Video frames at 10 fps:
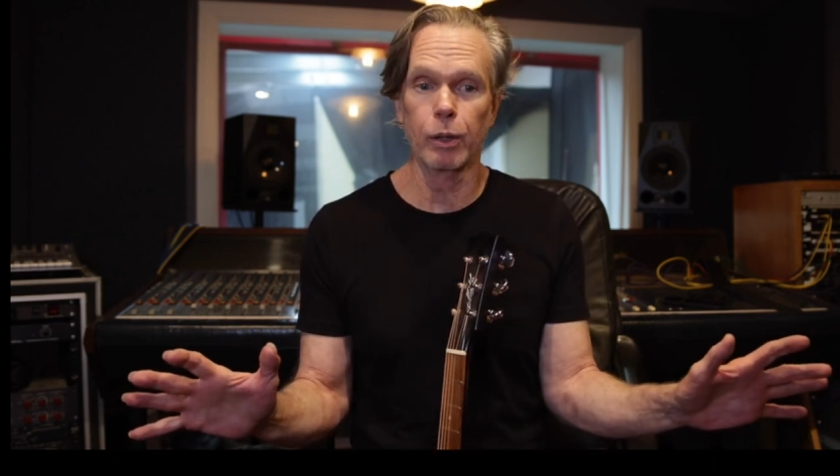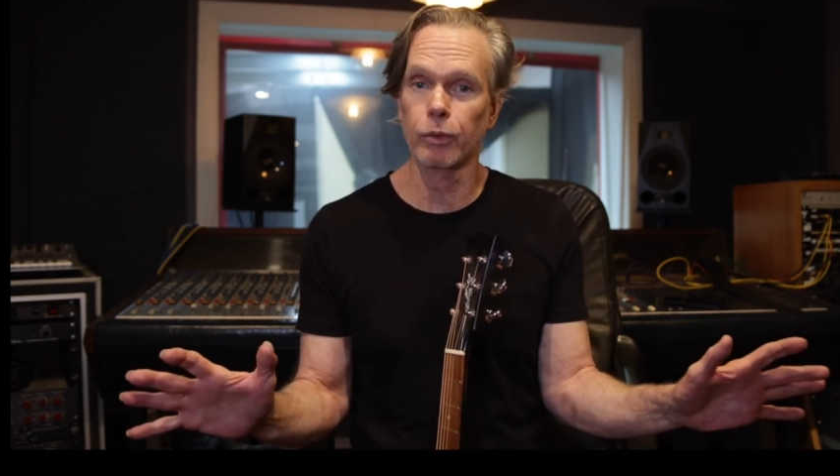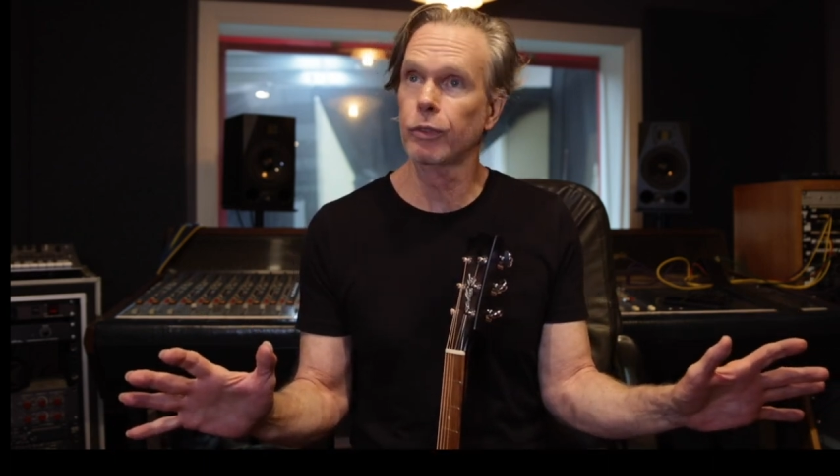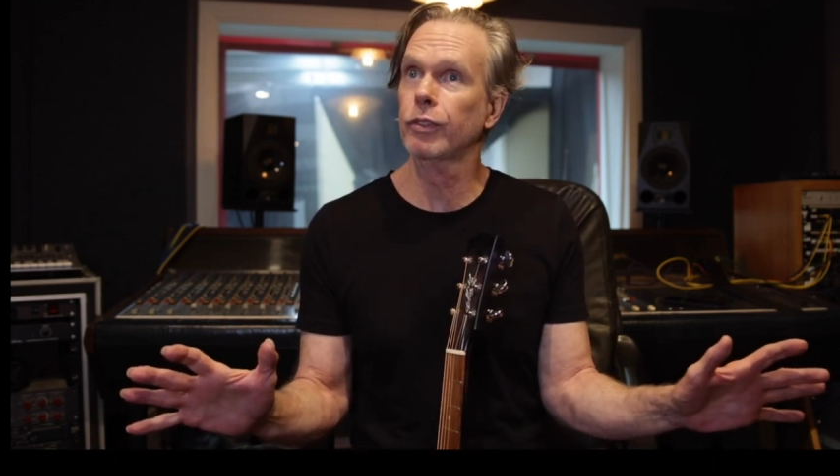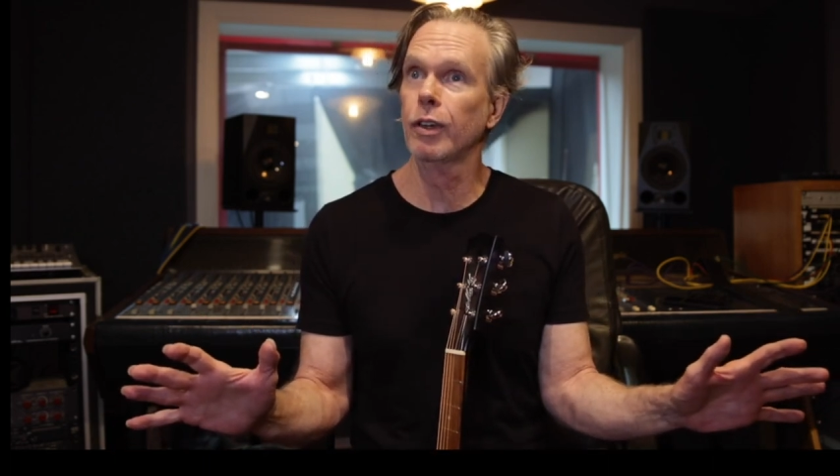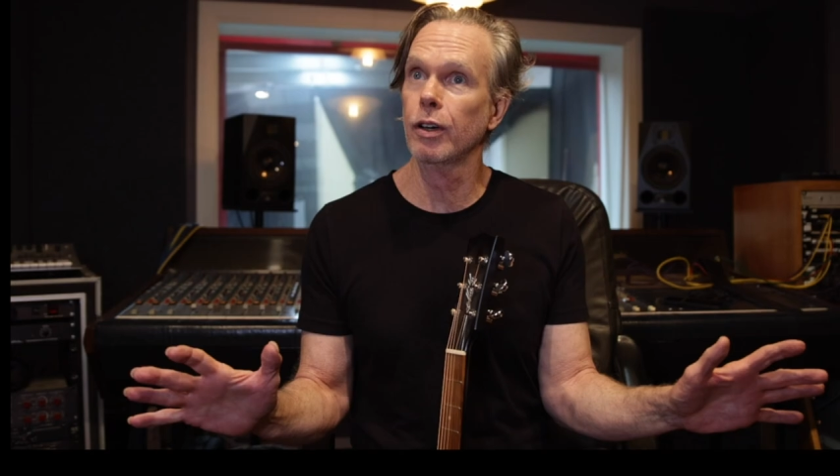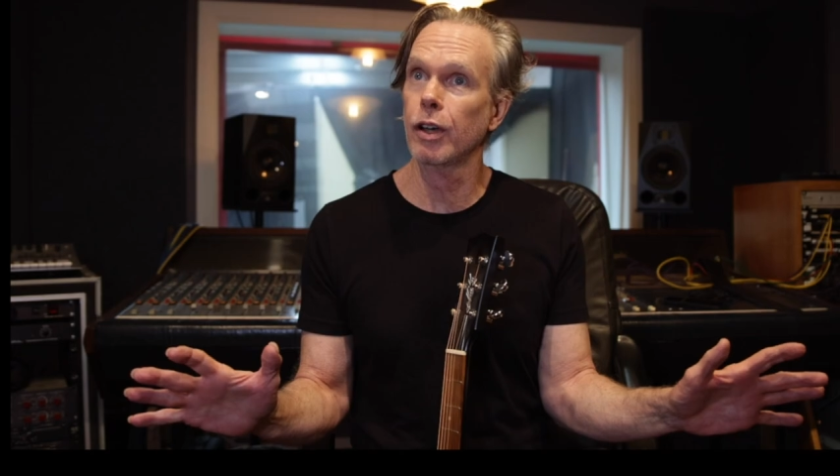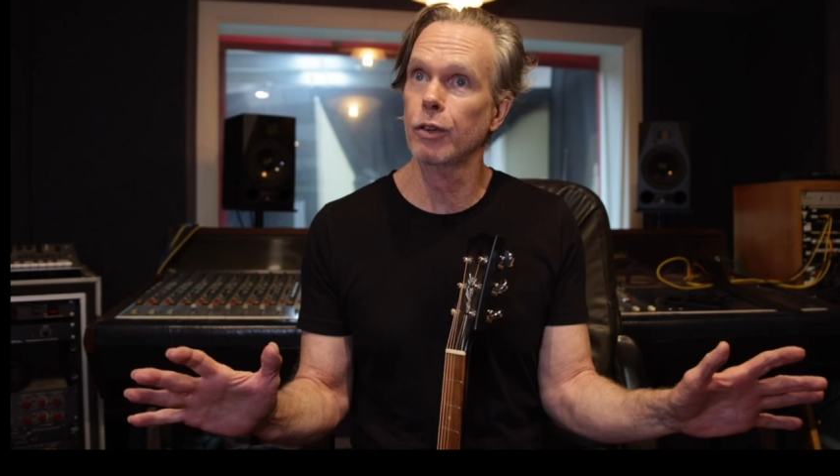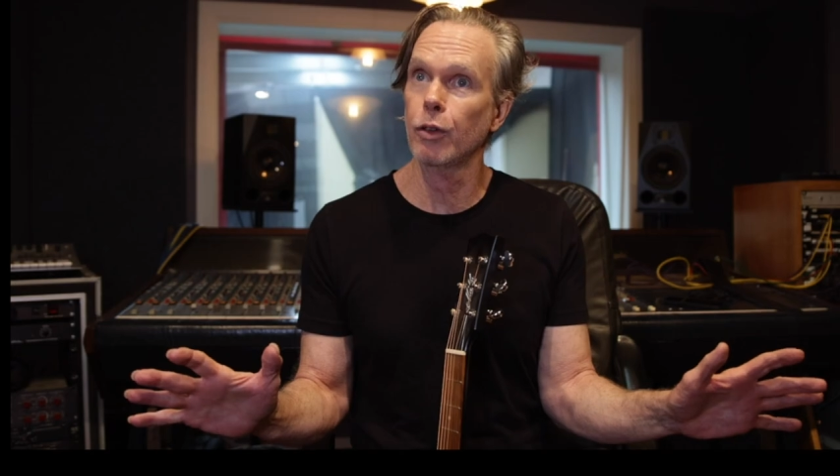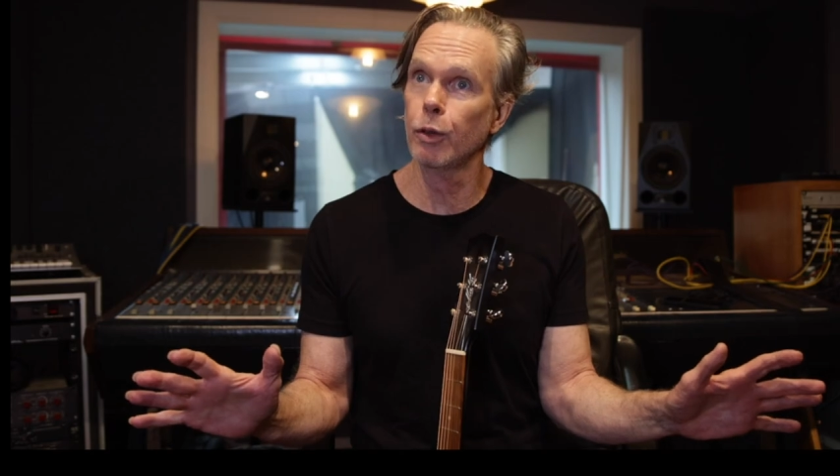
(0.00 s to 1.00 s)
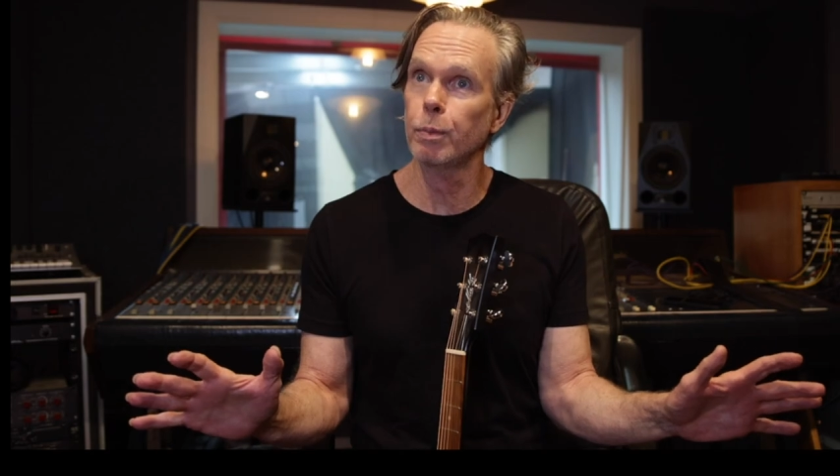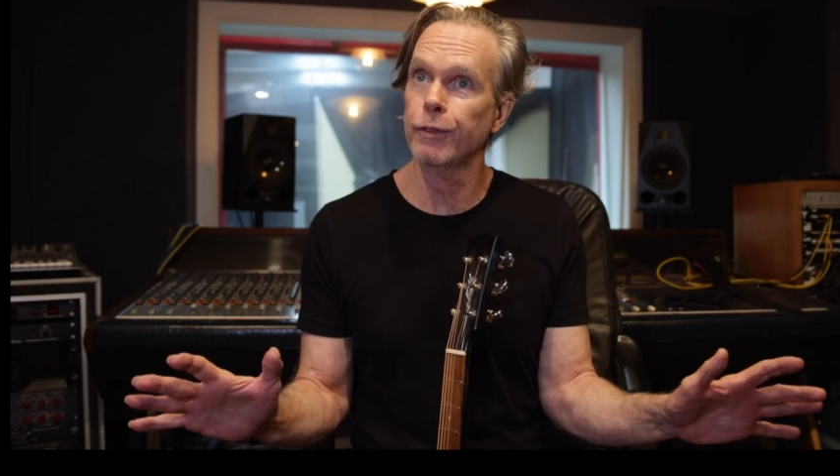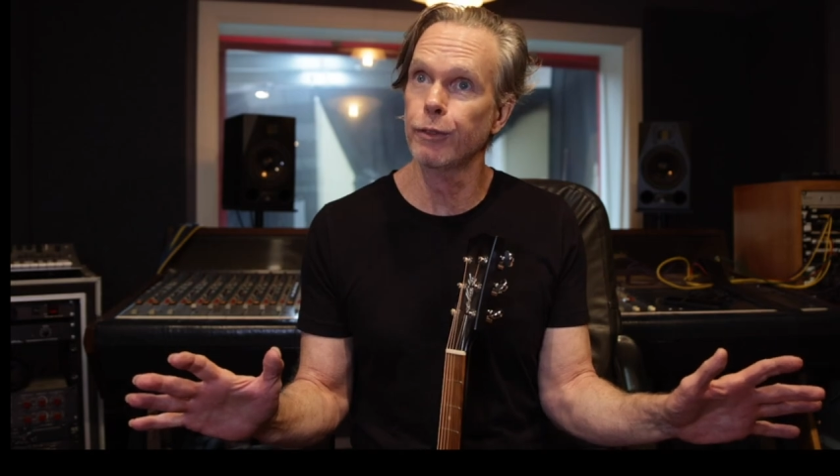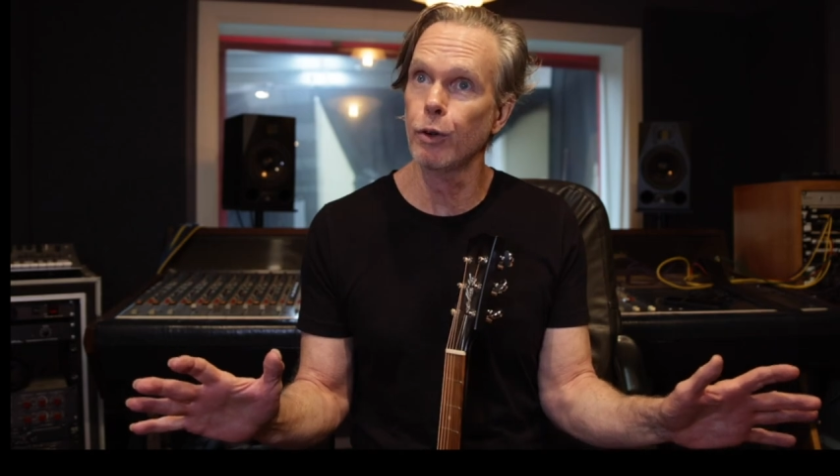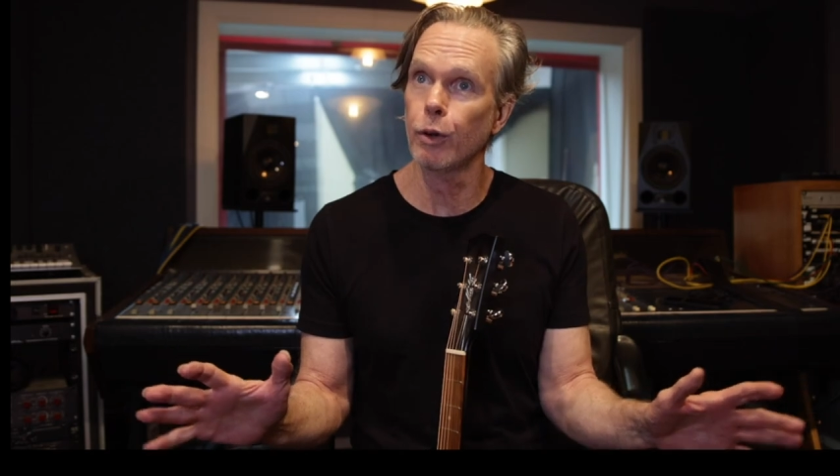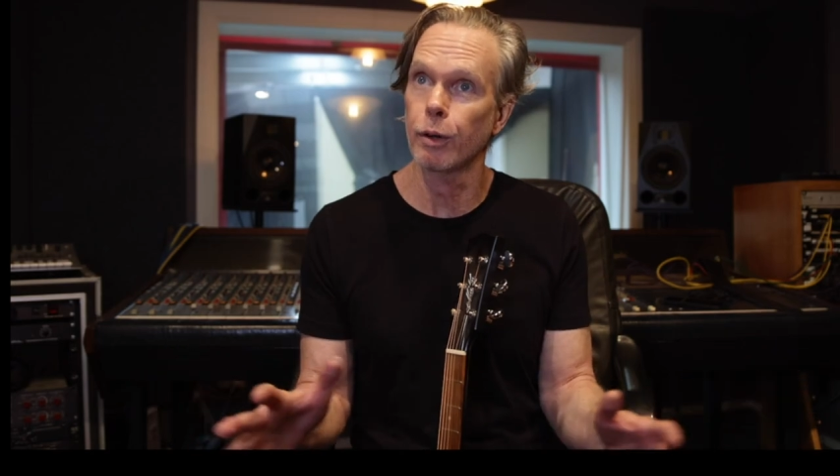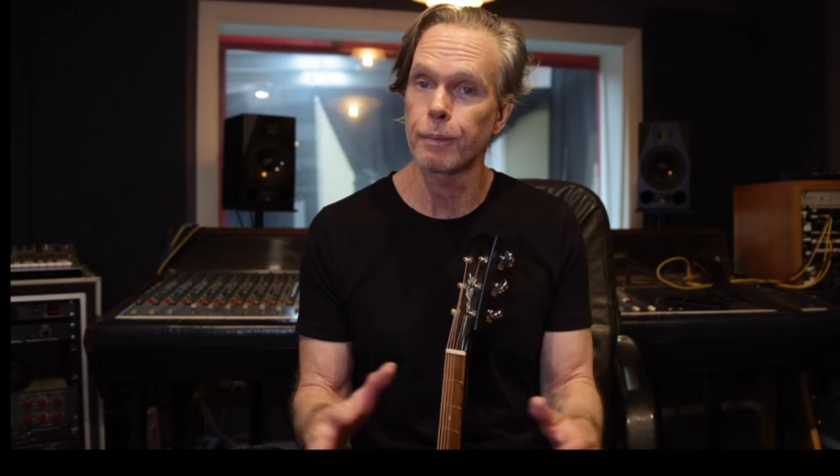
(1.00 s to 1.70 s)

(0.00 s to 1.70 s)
it was a song I'd heard before.